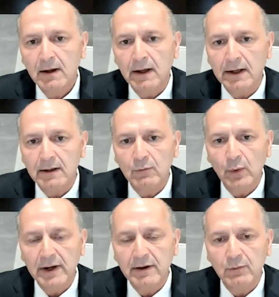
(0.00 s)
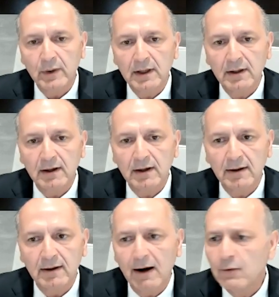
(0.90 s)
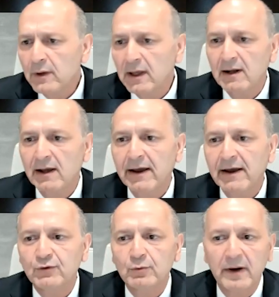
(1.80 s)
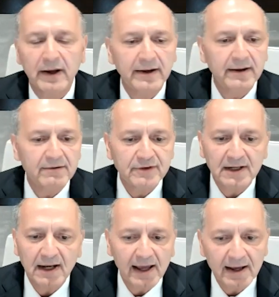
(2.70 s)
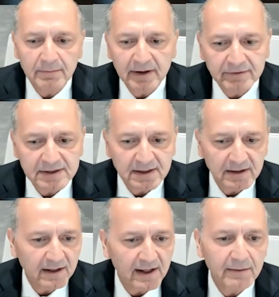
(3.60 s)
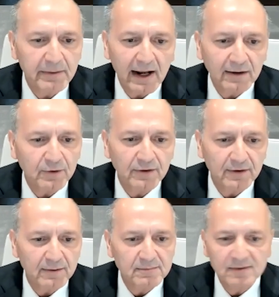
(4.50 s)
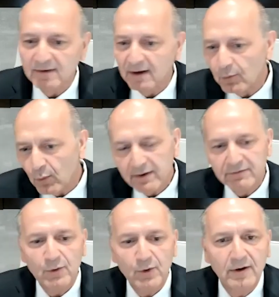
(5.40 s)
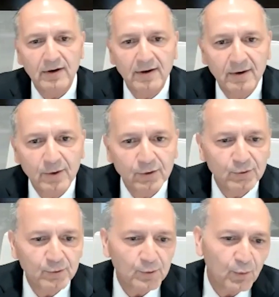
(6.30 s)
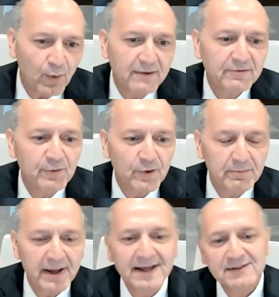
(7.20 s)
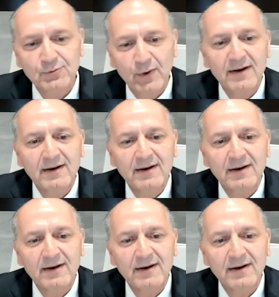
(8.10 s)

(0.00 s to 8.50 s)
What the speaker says: and where are we going to have to buy every single lab algorithms, one for HER2, one for METs,